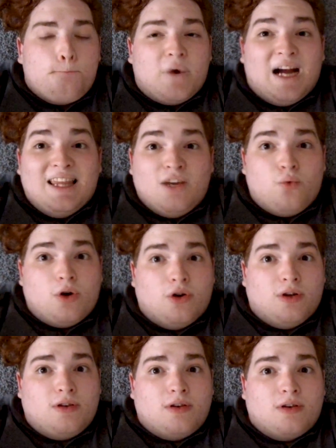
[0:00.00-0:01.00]
I think we're
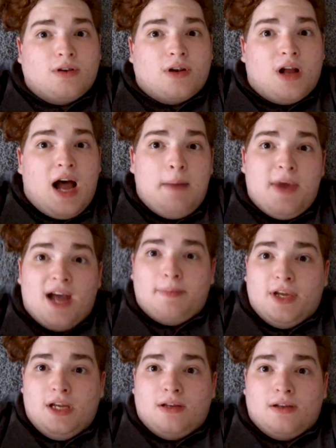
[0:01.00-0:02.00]
good. I'm
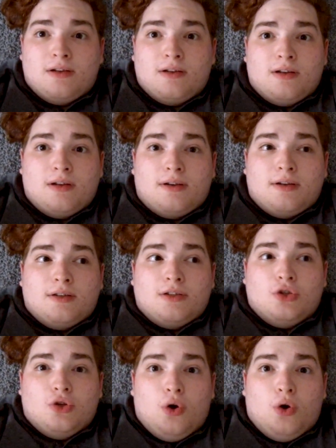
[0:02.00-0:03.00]
happy.
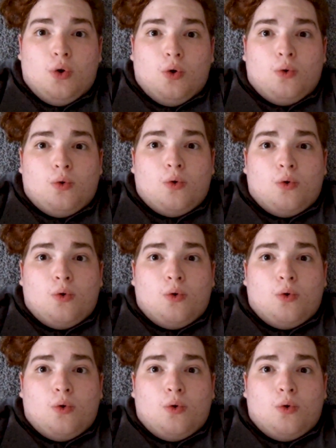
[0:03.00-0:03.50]
So